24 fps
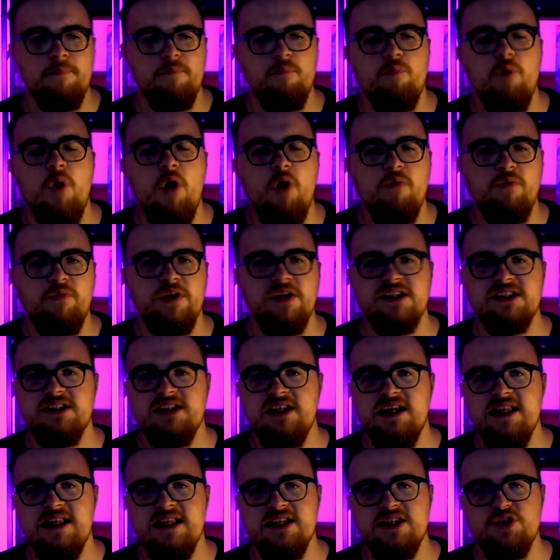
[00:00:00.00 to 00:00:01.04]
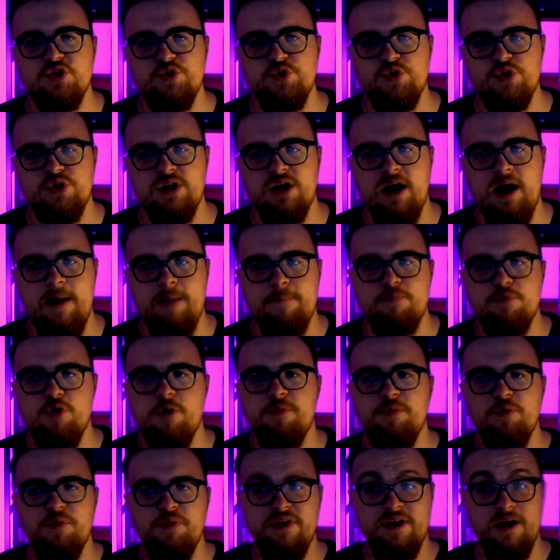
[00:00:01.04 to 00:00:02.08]
Obviously this isn't a
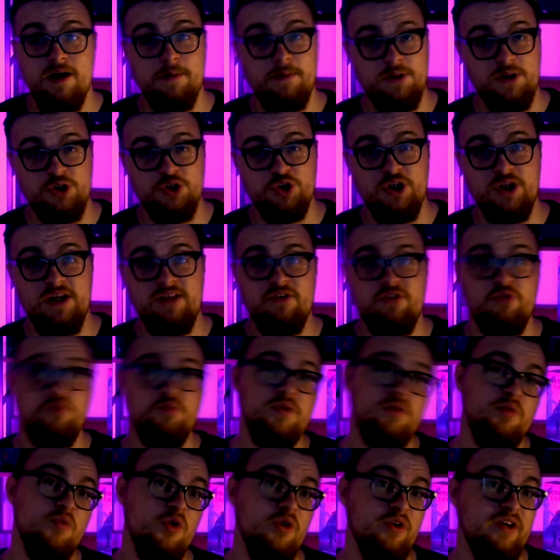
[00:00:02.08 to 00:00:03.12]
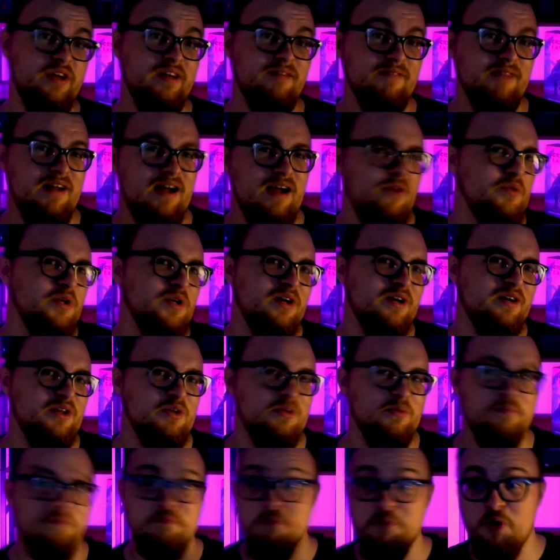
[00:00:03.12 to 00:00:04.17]
problem with the RPG, this is me wanting, I would
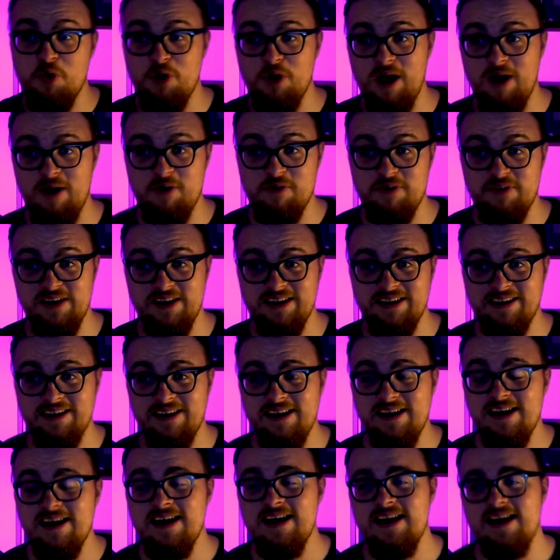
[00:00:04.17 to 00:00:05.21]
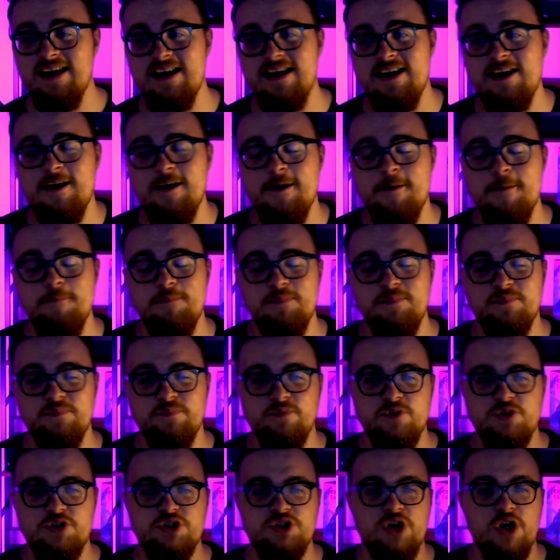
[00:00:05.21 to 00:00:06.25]
argue, more out of it.
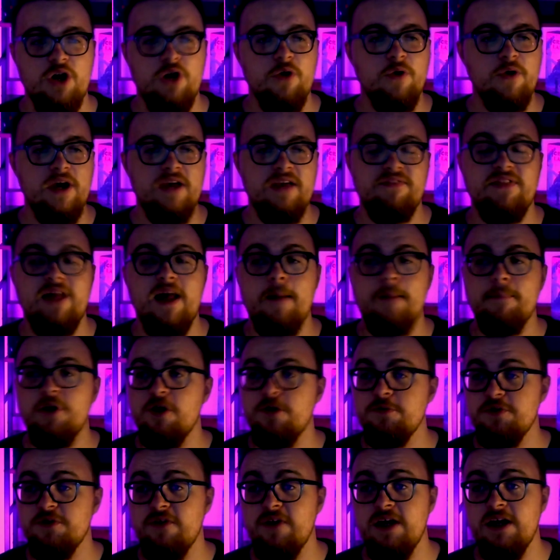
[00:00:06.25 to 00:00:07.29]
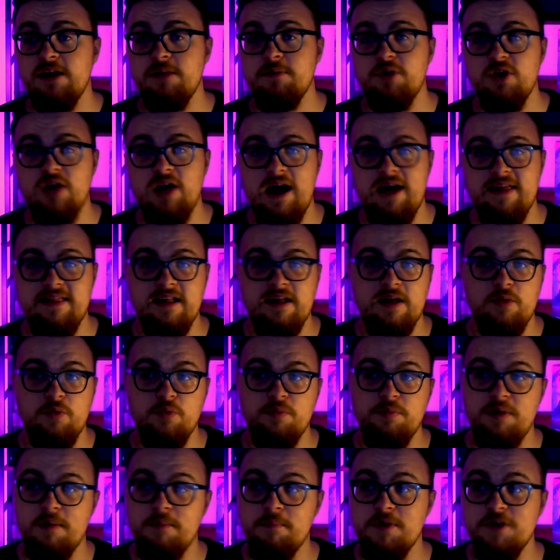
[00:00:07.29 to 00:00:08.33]
So if that becomes available, I think it would
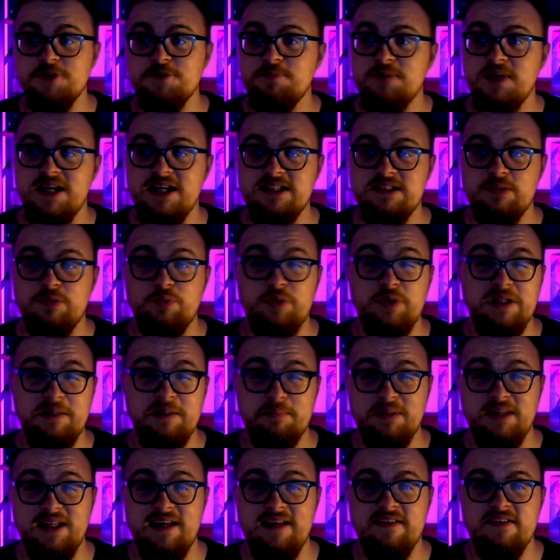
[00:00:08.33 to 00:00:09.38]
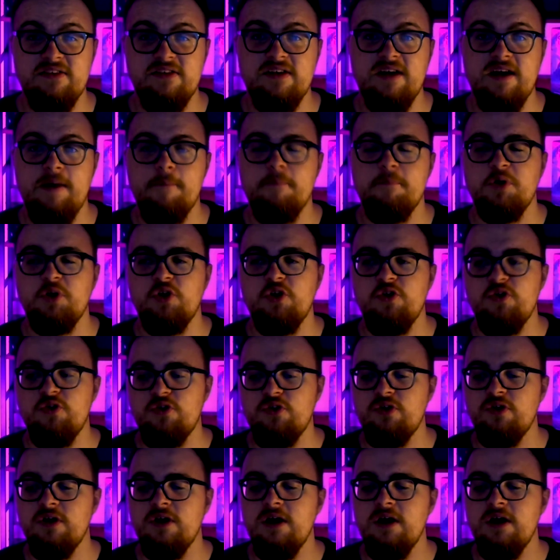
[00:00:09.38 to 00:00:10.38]
be a must-buy to really play this game, because,